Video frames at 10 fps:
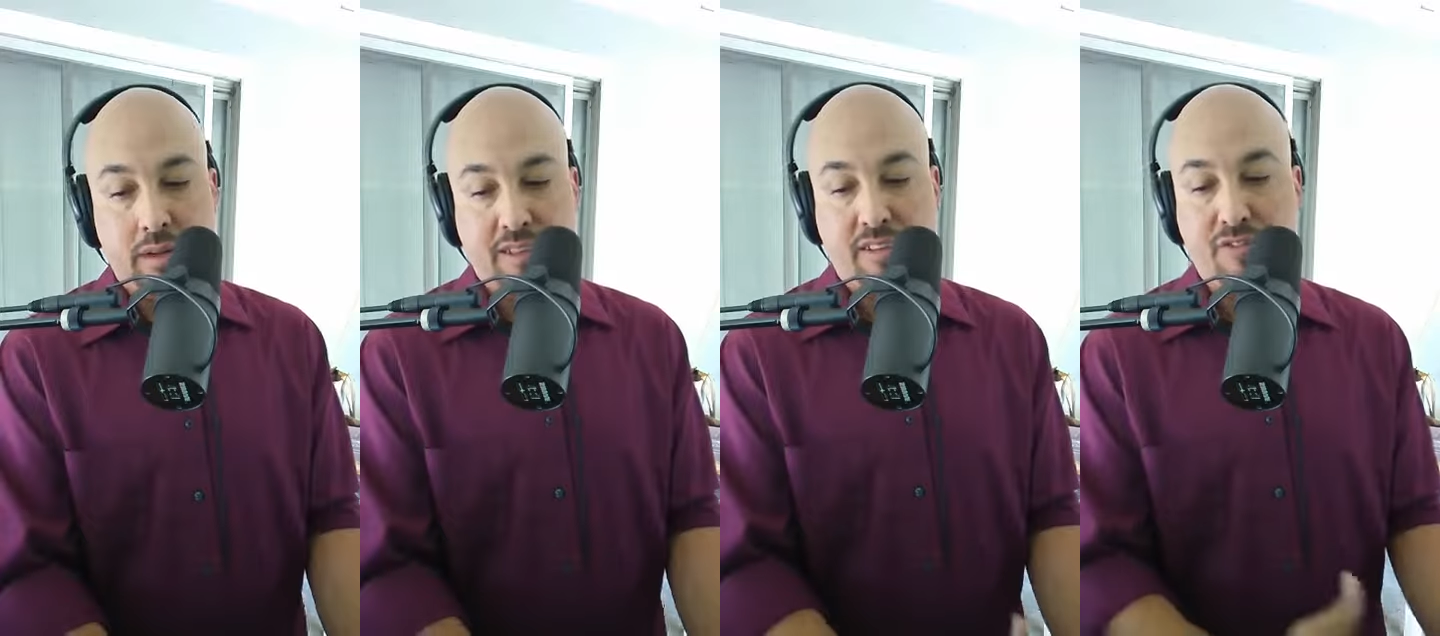
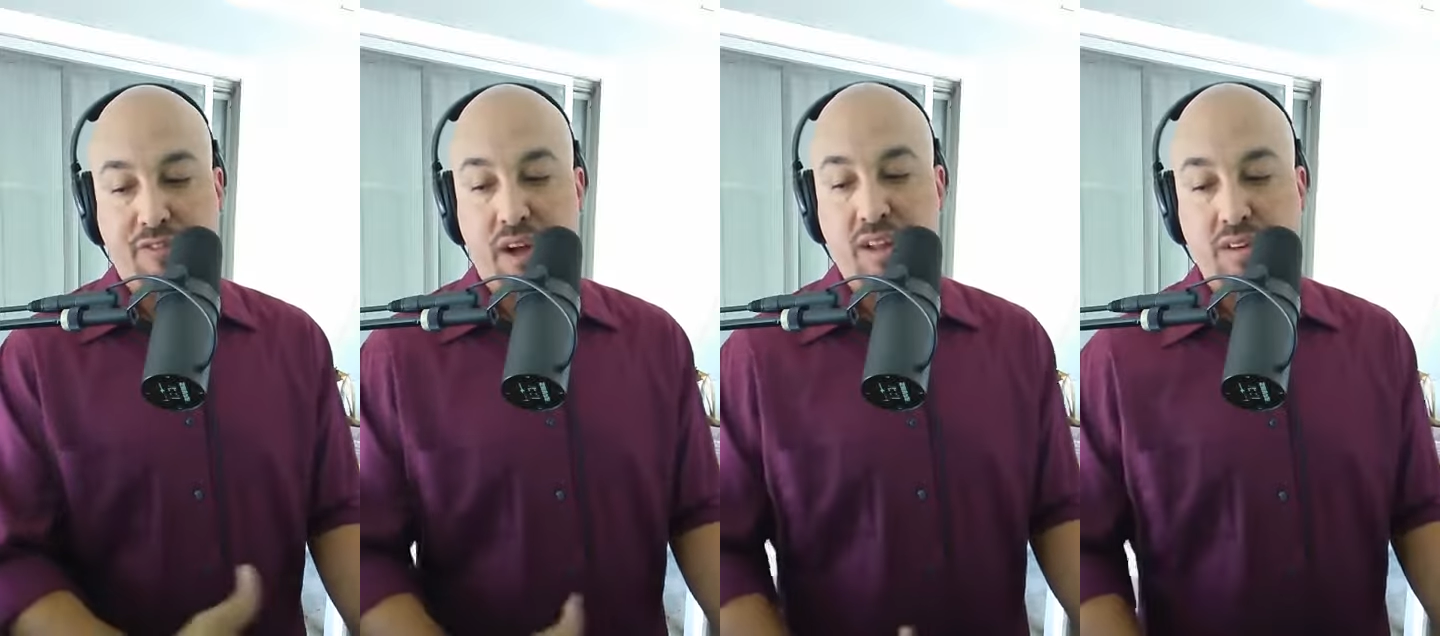as they
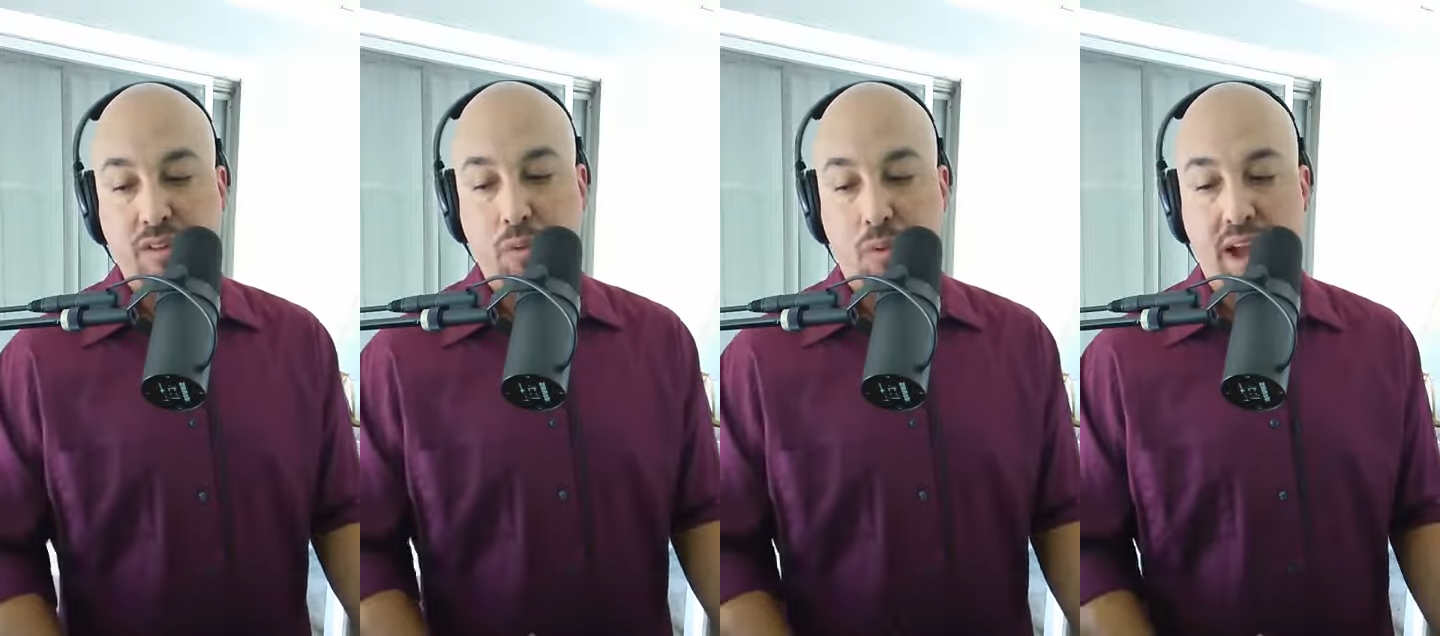fall into
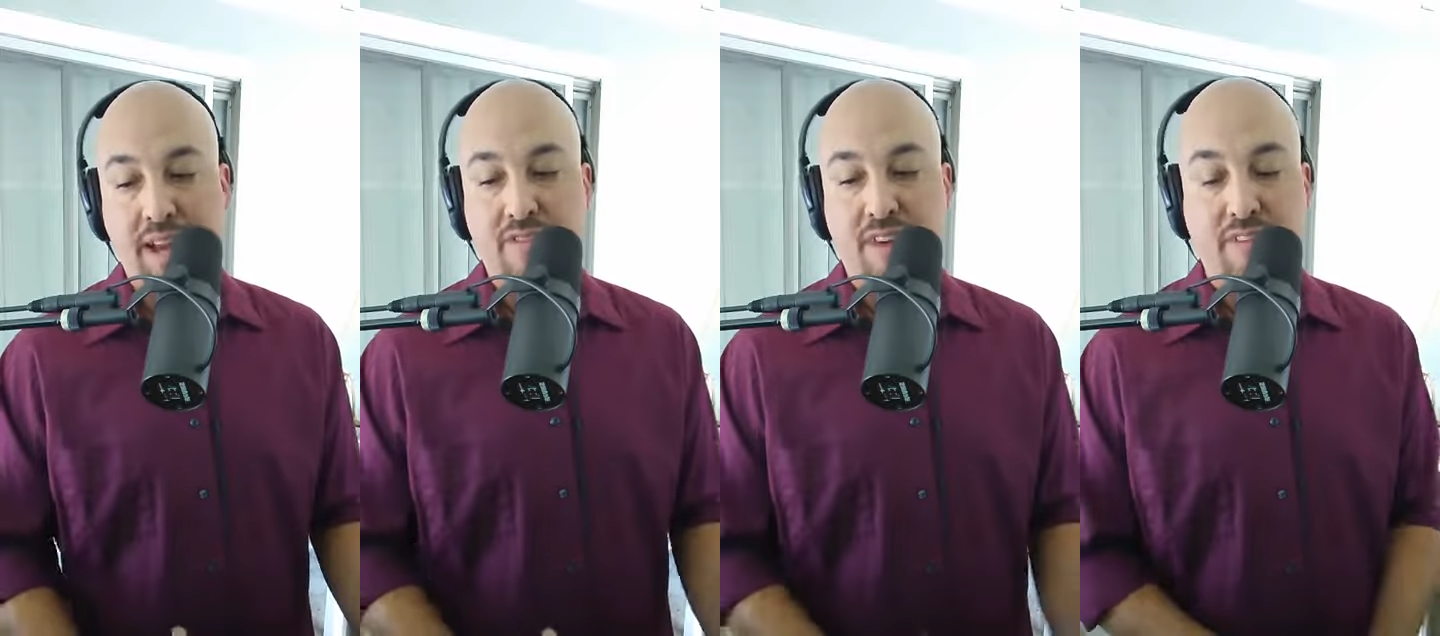the
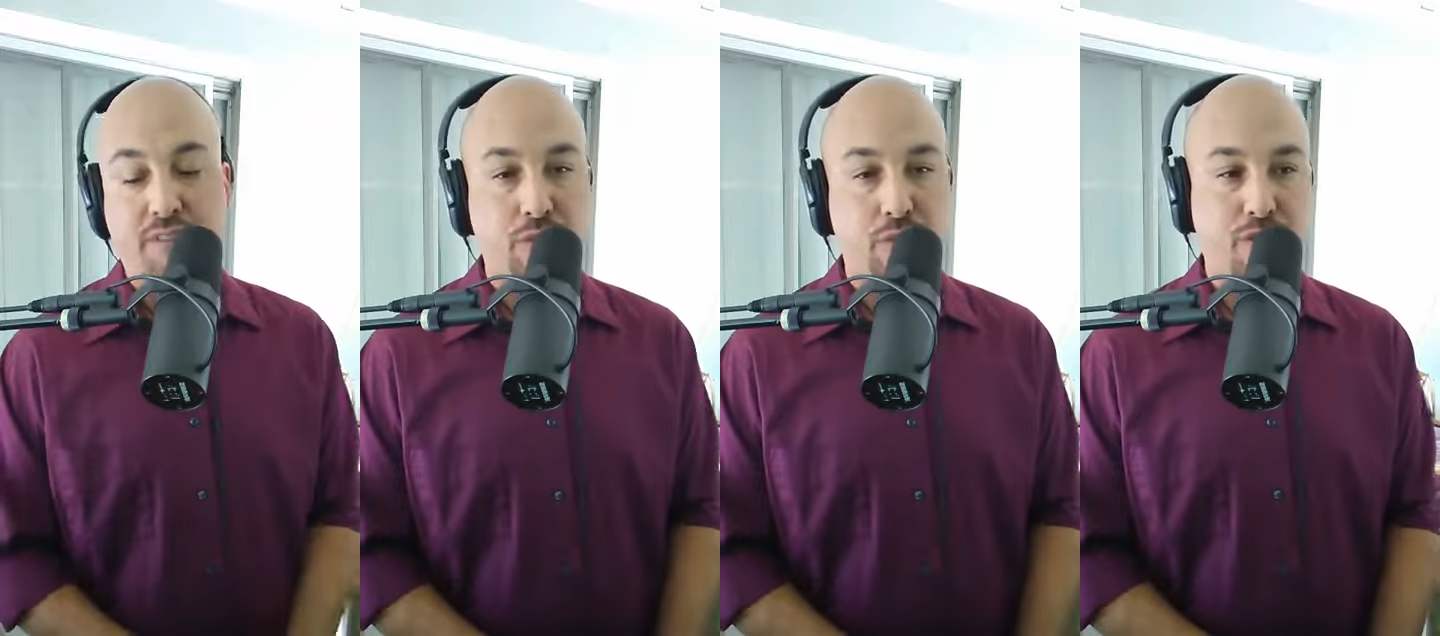wide and
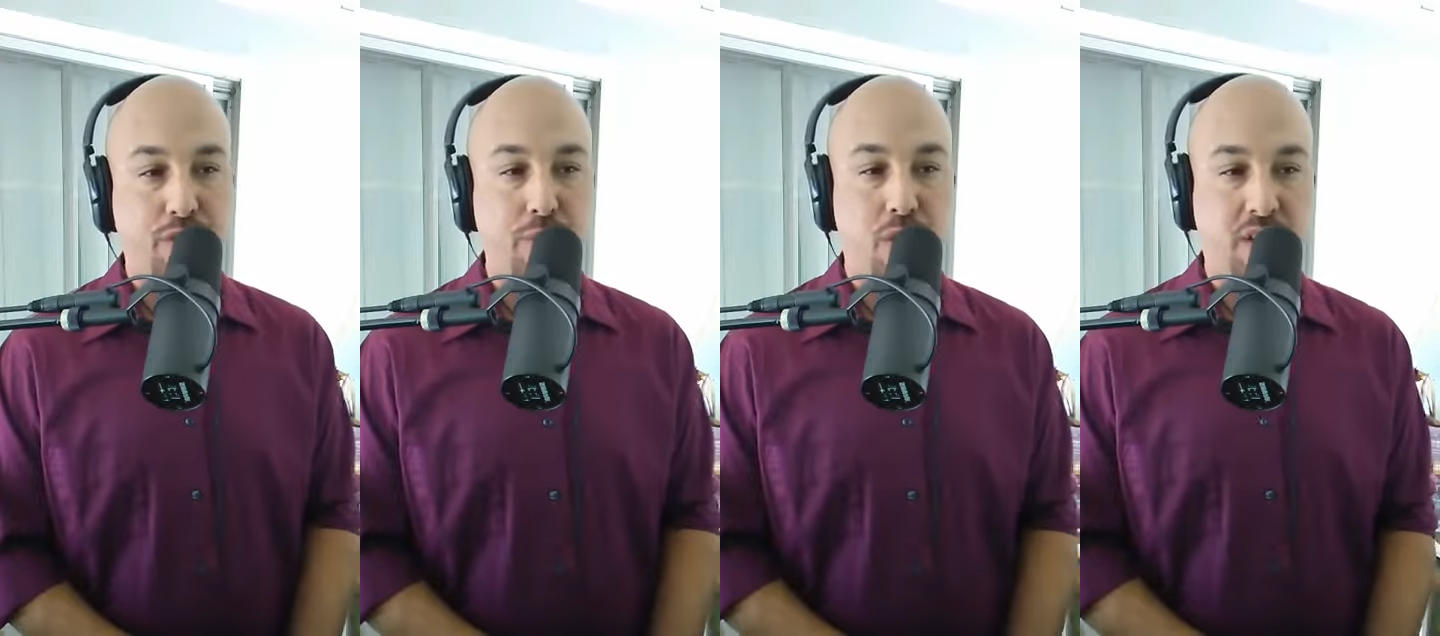vast
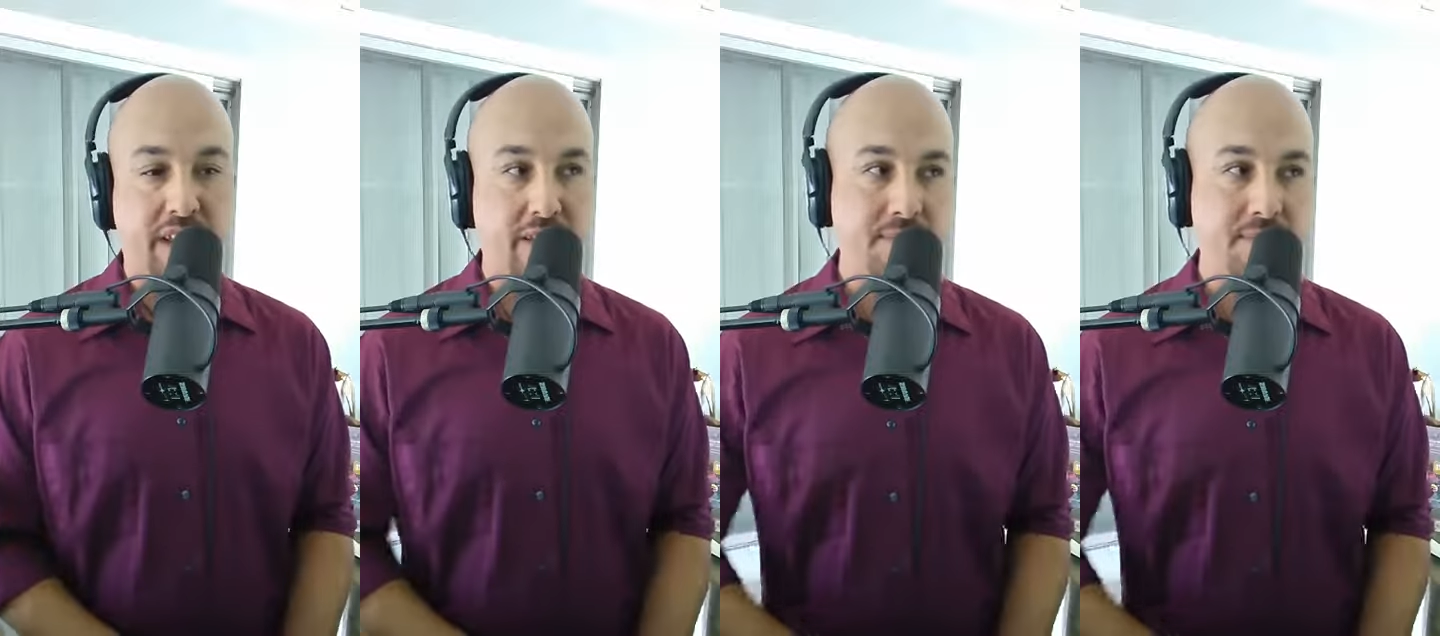nutrition market?